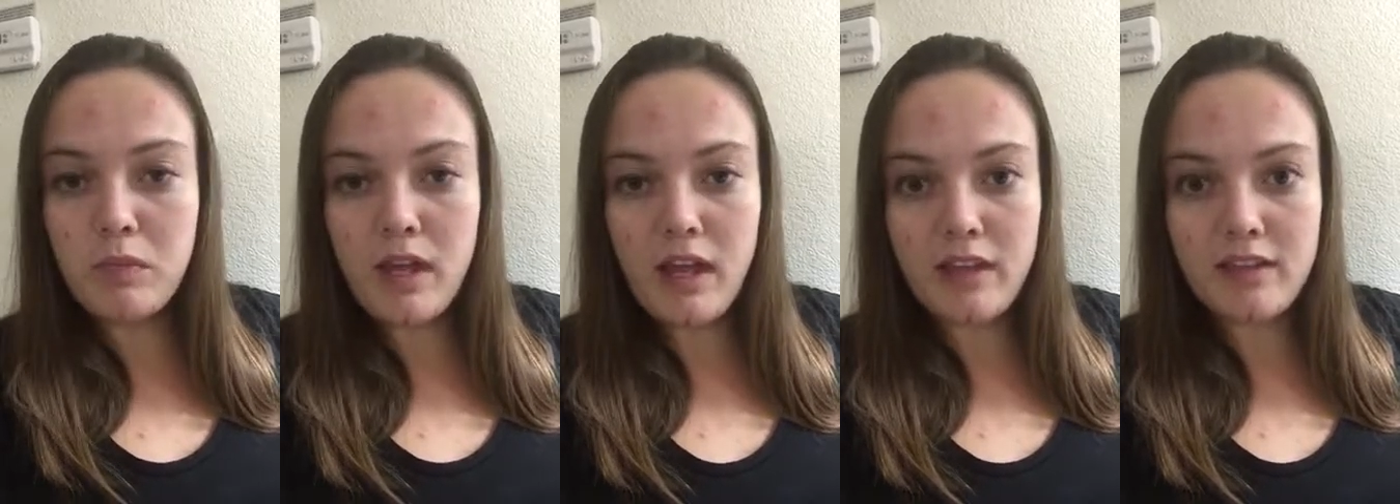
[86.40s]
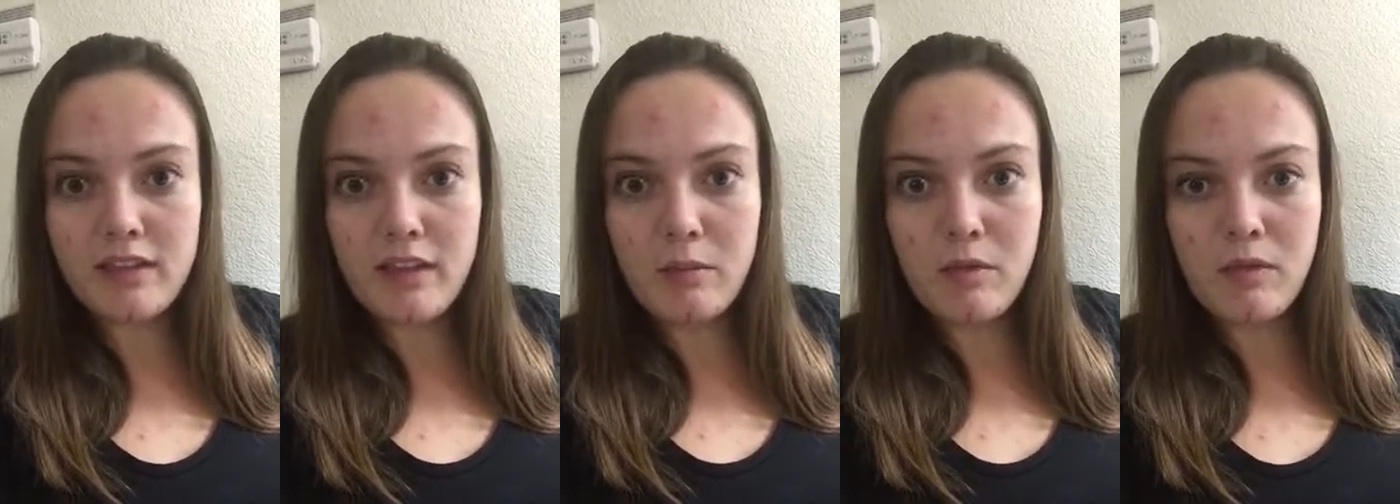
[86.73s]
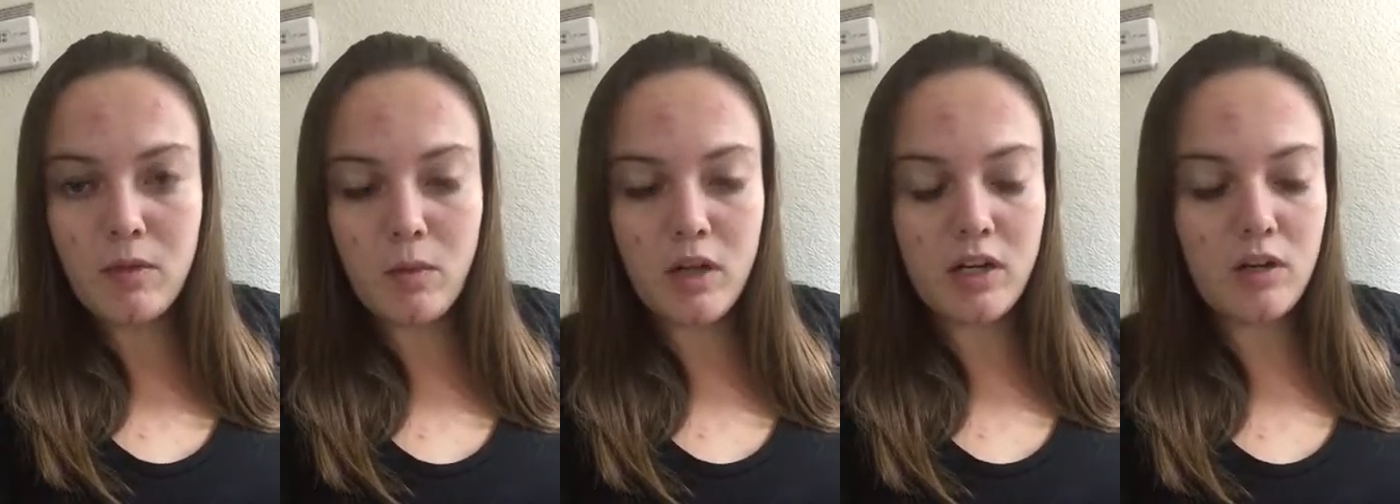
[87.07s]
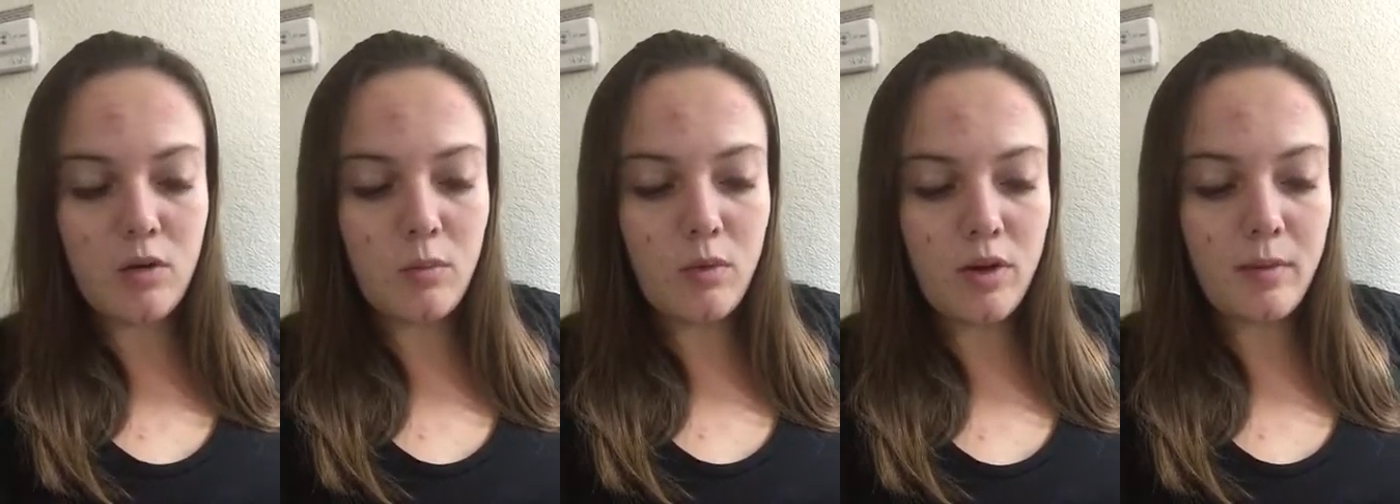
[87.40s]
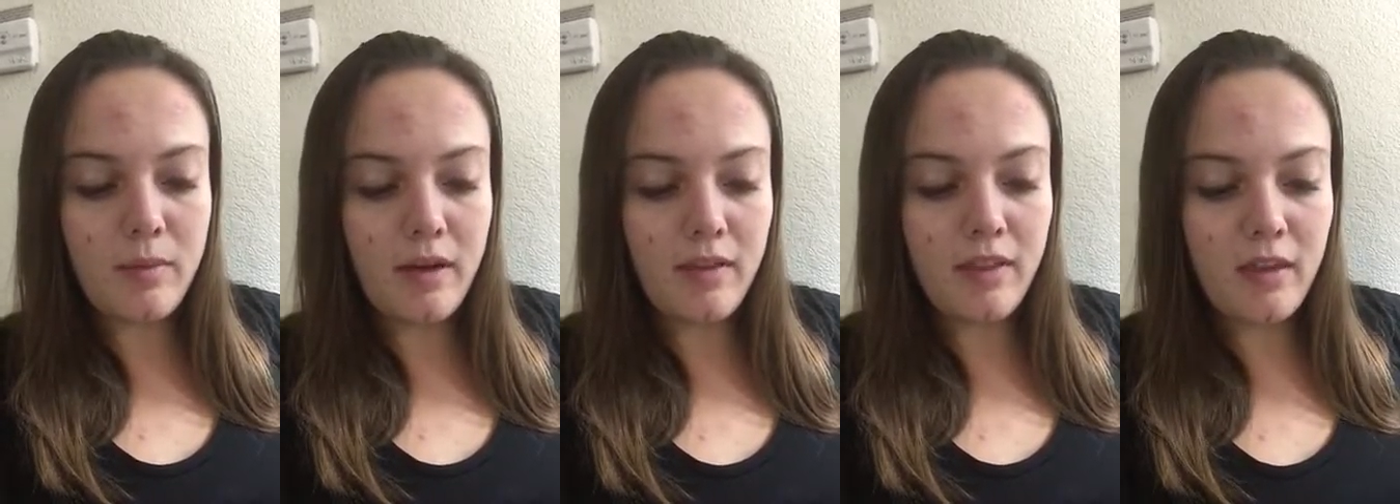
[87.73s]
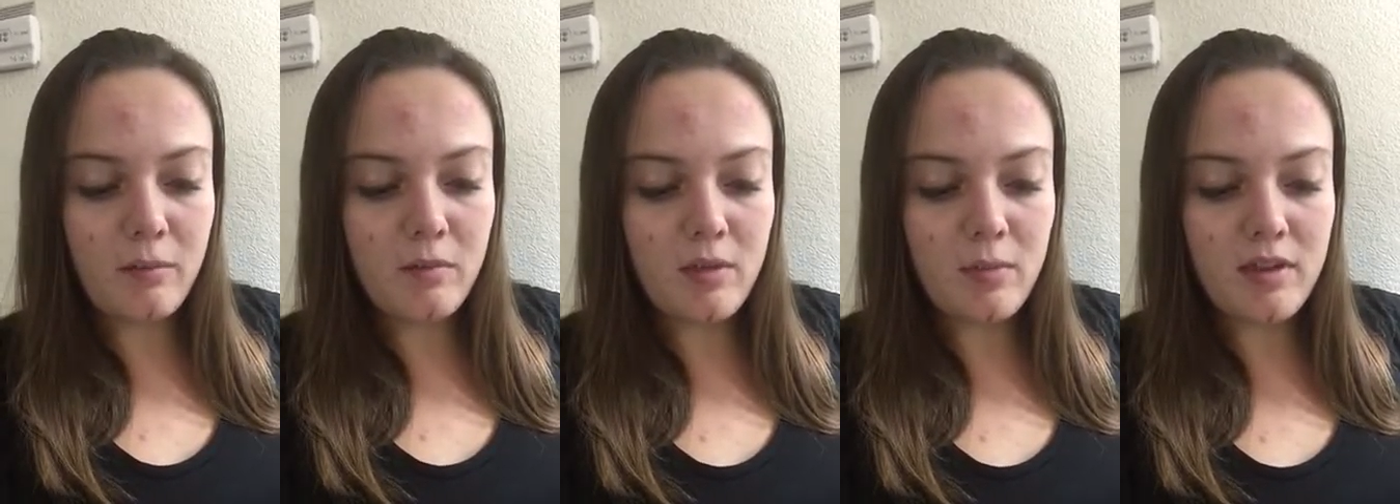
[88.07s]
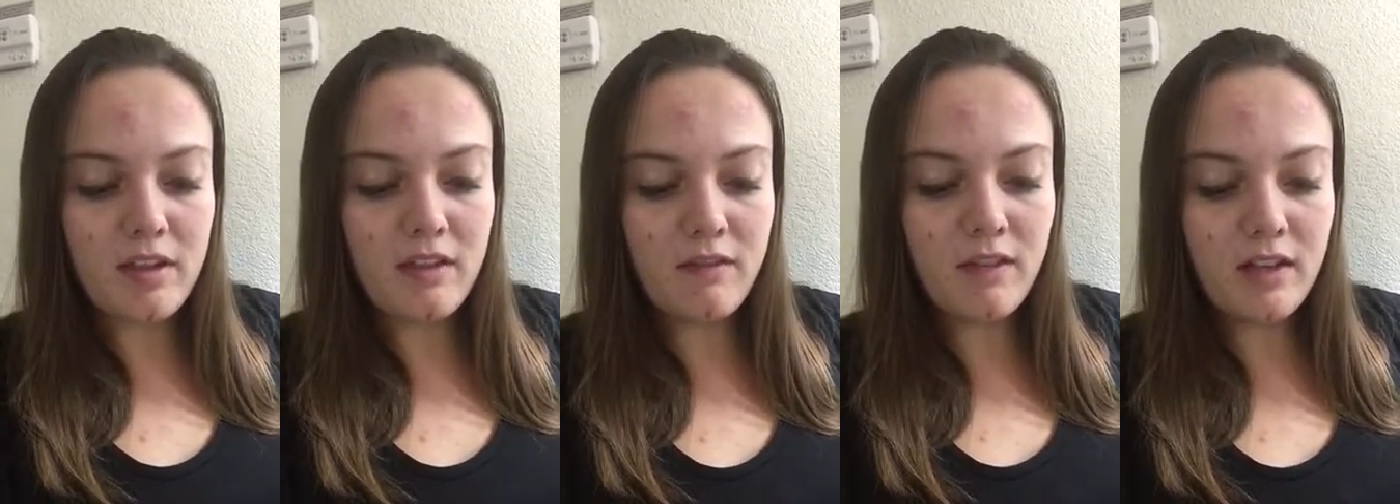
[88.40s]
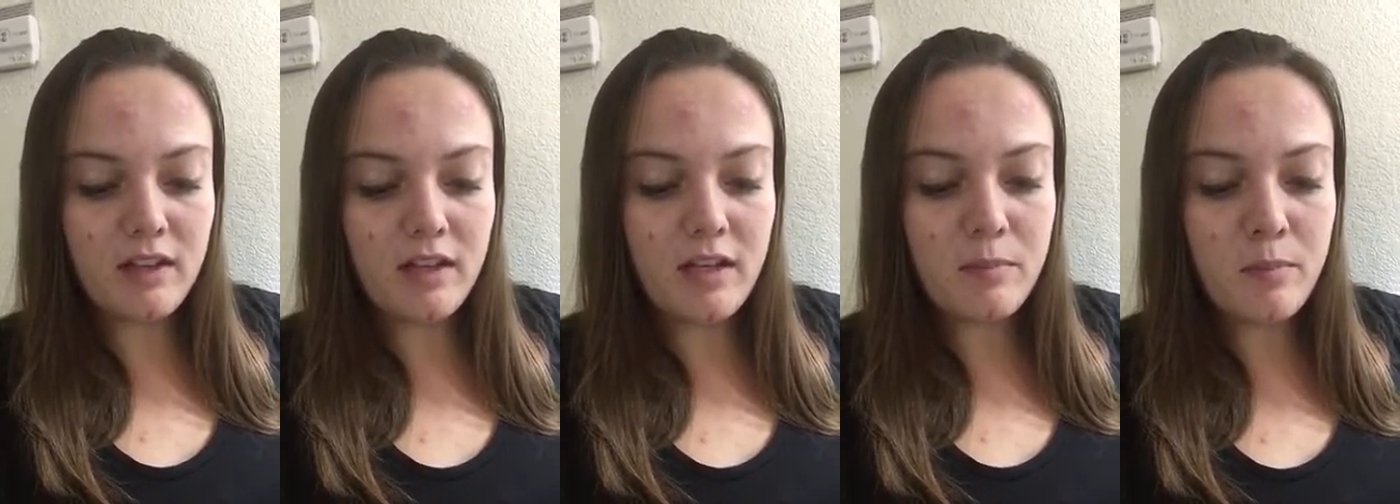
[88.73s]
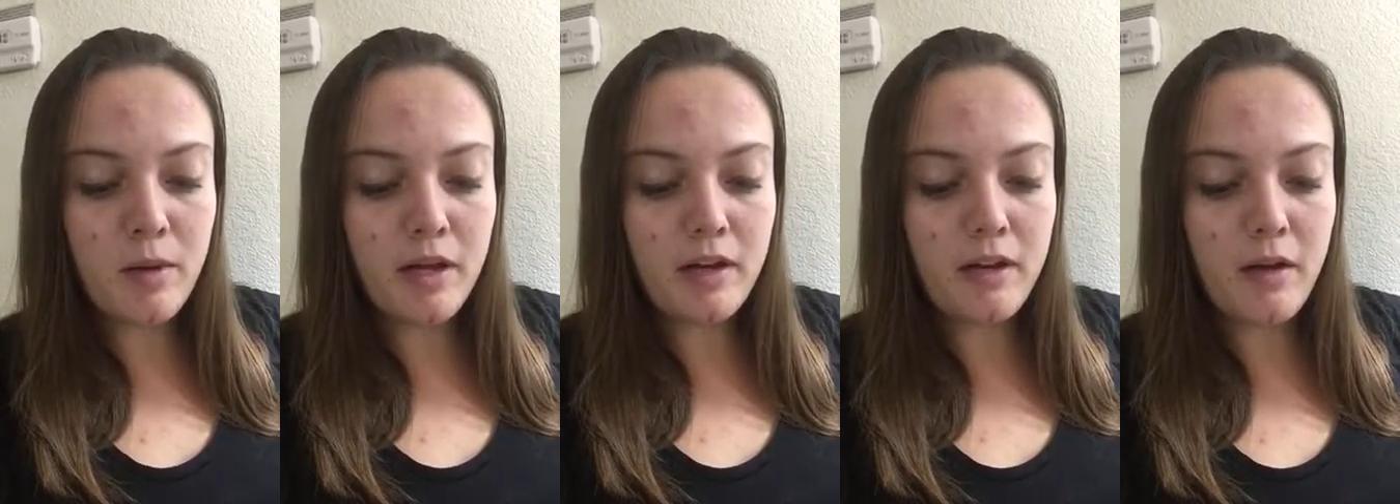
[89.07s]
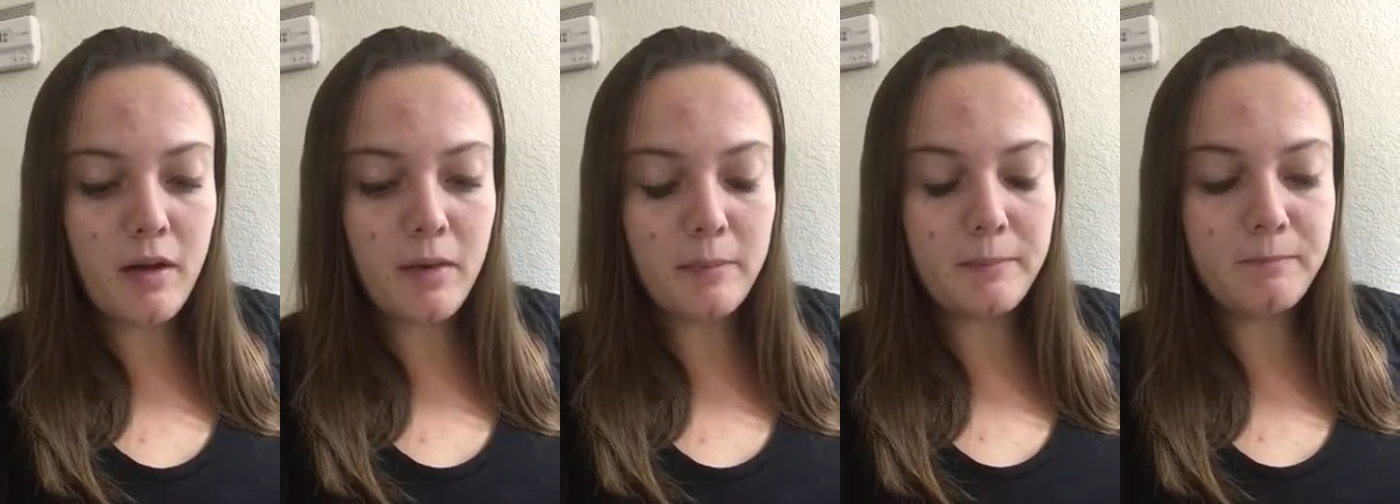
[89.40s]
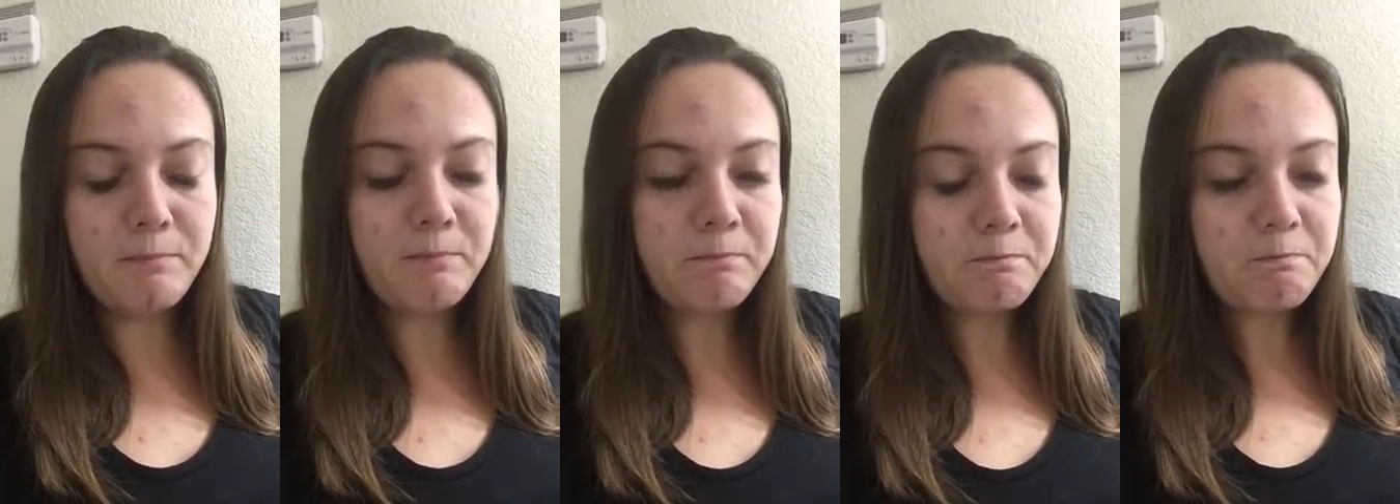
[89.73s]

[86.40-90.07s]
ask them if you want to know more about them specifically. But um,